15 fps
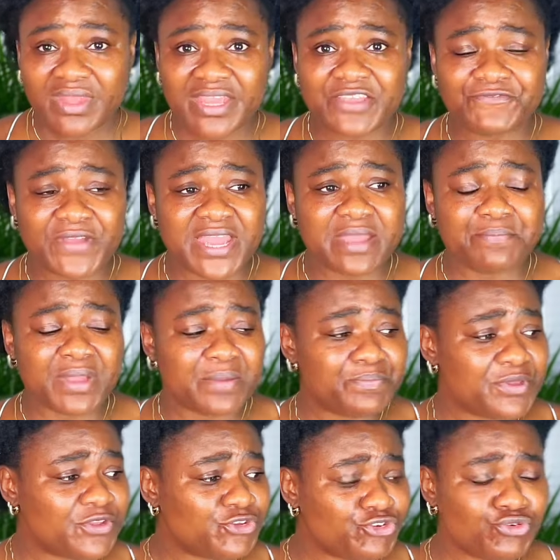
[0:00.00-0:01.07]
If you're a
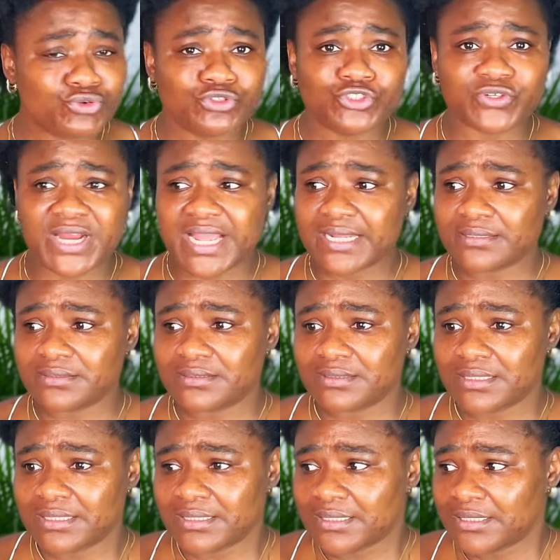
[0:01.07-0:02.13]
baby, children,
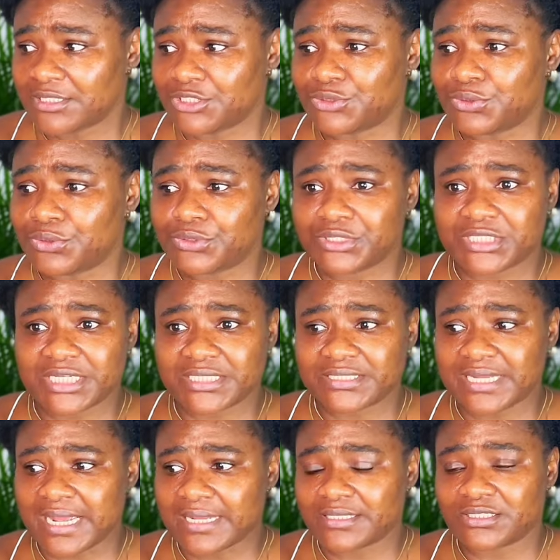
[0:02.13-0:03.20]
you know,
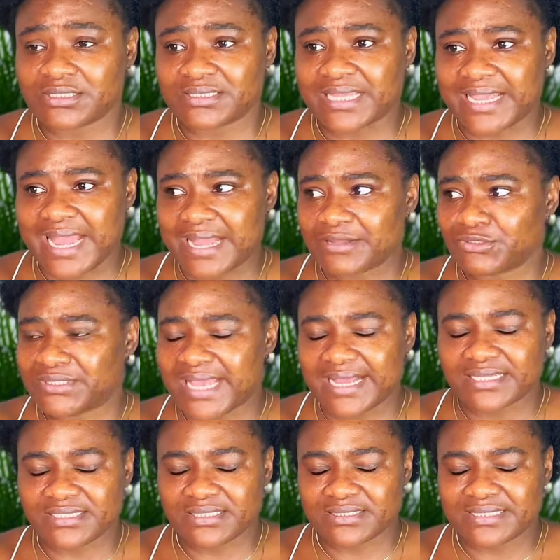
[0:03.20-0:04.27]
their
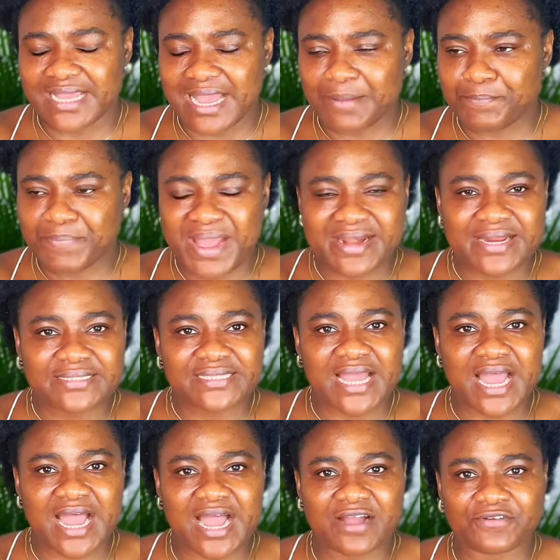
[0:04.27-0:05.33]
parents
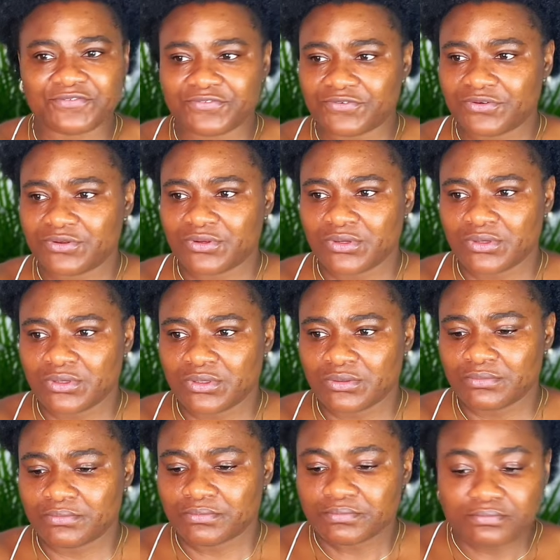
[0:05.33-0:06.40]
have
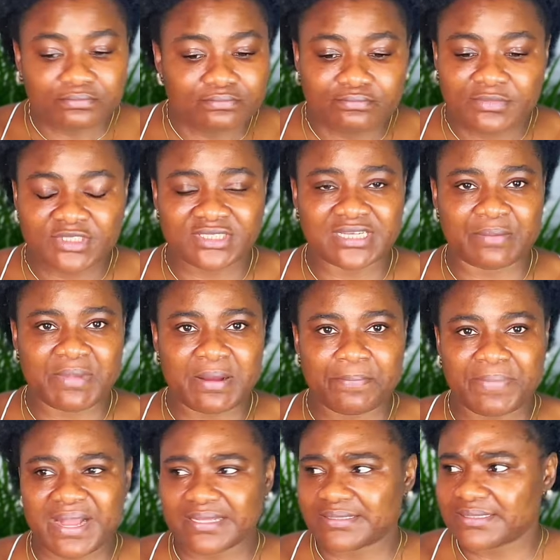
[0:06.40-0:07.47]
German
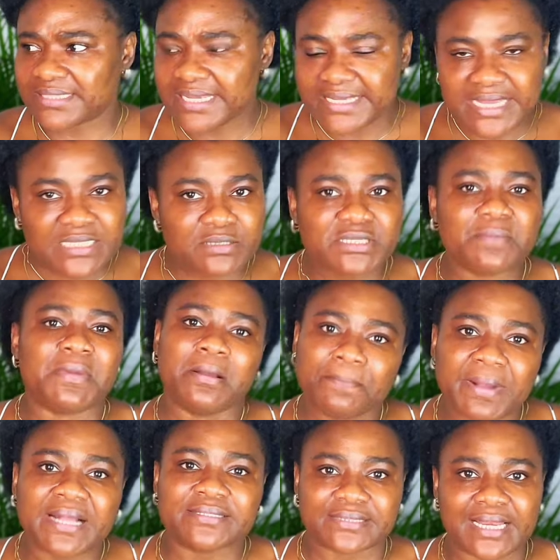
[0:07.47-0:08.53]
pass. They get German
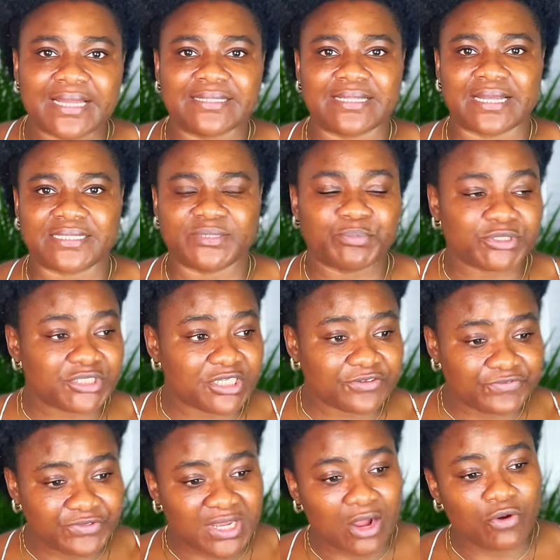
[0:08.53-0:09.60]
pass like that. But
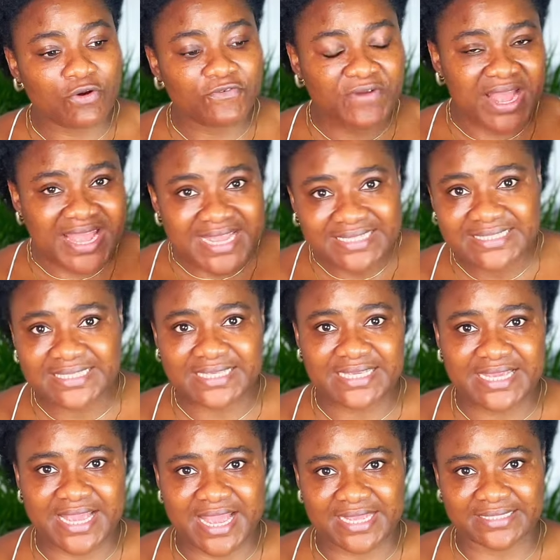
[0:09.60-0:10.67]
if you're over 18
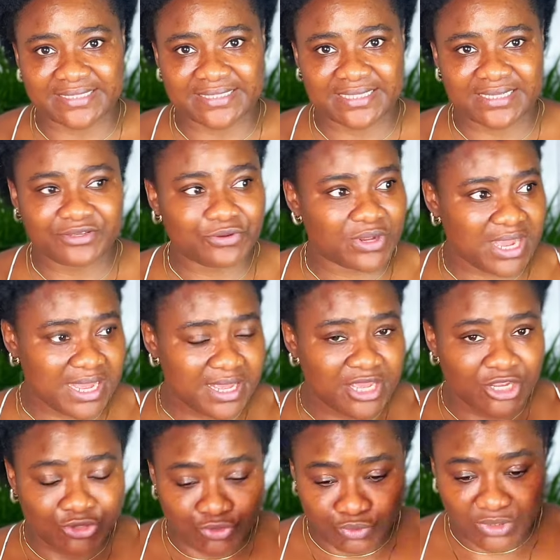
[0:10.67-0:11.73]
years, you
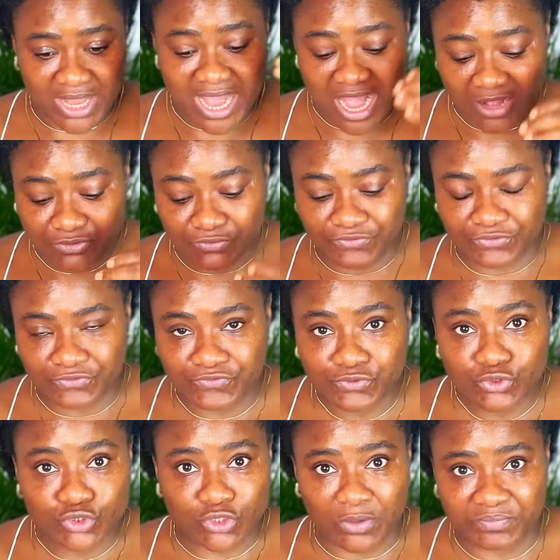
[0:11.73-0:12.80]
will not have to
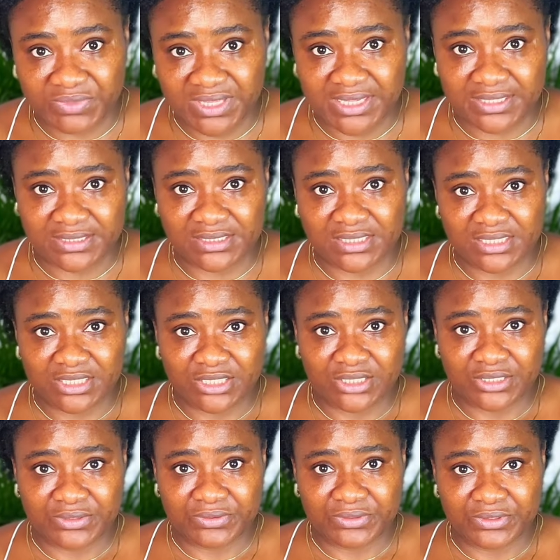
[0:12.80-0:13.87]
fulfill some things.
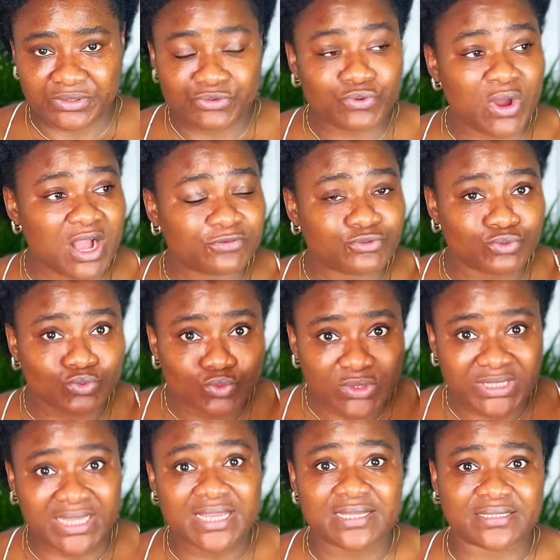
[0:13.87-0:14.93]
You have to do
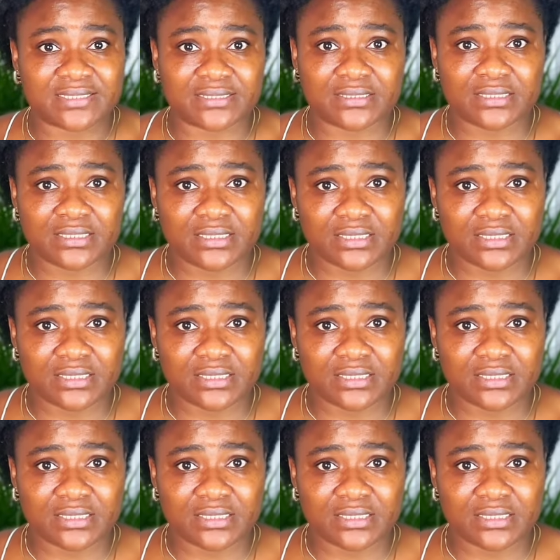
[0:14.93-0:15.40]
things.